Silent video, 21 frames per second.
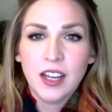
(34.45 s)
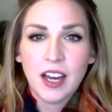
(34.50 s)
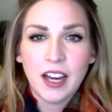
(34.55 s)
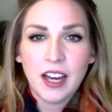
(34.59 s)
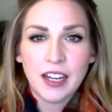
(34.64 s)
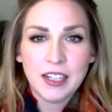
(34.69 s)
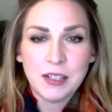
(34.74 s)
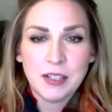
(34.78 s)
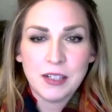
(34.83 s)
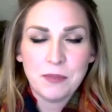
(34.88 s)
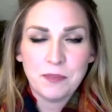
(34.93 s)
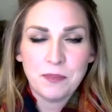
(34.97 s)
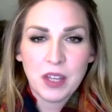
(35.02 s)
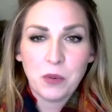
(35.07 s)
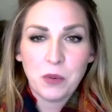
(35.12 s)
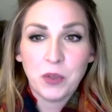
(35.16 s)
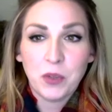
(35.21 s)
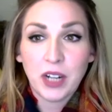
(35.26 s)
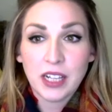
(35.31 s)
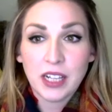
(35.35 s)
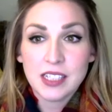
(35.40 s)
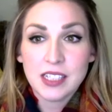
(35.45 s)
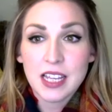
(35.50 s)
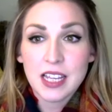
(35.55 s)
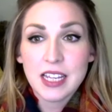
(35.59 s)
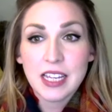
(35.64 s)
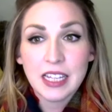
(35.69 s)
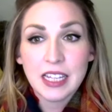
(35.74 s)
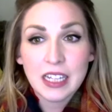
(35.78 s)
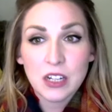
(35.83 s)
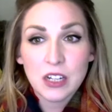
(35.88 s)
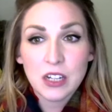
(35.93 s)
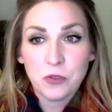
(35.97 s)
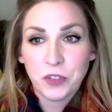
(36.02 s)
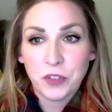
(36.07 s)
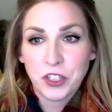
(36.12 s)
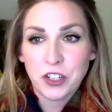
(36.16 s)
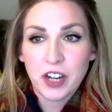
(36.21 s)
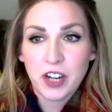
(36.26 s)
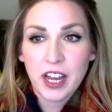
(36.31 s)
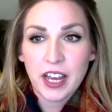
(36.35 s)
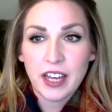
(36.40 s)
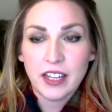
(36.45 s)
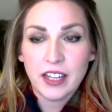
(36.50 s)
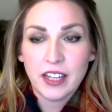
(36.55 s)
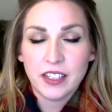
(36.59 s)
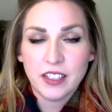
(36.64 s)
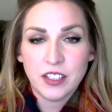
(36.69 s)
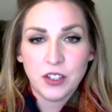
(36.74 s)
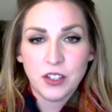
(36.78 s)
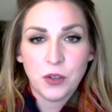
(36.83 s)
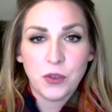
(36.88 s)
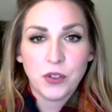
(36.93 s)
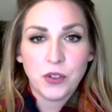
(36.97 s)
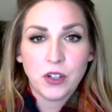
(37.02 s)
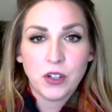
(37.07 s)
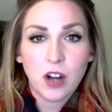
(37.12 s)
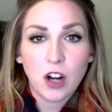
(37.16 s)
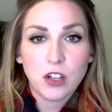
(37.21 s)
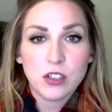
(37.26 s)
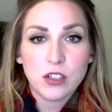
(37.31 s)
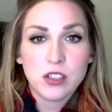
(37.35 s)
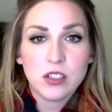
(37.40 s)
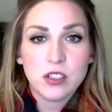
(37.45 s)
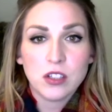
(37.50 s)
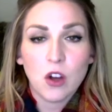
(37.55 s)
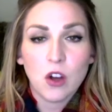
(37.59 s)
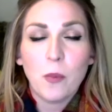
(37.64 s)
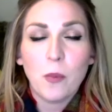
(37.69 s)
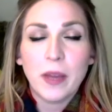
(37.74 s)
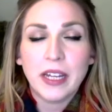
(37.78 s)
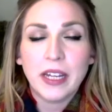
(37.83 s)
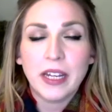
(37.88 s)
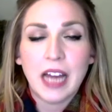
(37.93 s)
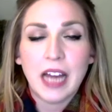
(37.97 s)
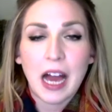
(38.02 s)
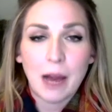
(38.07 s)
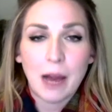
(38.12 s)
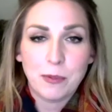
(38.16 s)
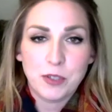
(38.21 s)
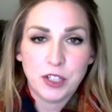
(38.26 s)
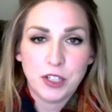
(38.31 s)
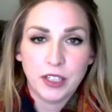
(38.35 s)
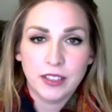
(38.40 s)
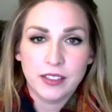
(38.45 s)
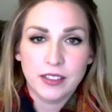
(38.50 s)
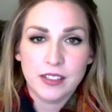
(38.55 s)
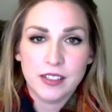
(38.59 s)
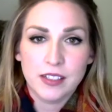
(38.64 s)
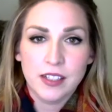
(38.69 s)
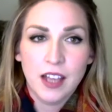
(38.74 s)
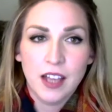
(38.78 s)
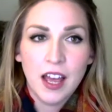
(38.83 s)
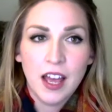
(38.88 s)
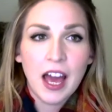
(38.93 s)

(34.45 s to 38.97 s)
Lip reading: And when I say get it over your head, there are so many options.